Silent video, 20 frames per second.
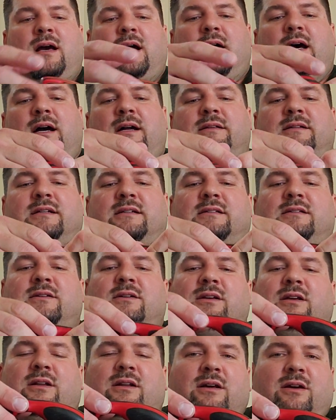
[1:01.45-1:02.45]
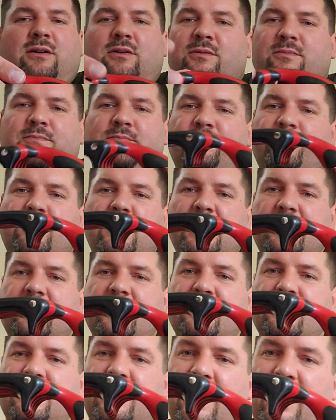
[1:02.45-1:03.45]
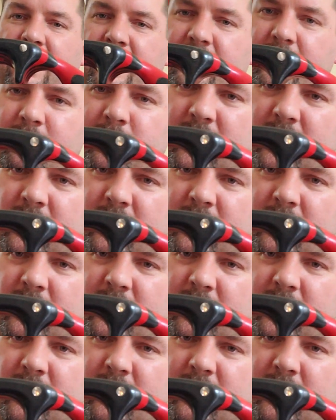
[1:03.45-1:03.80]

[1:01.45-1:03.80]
Uh, just so you know, this is not the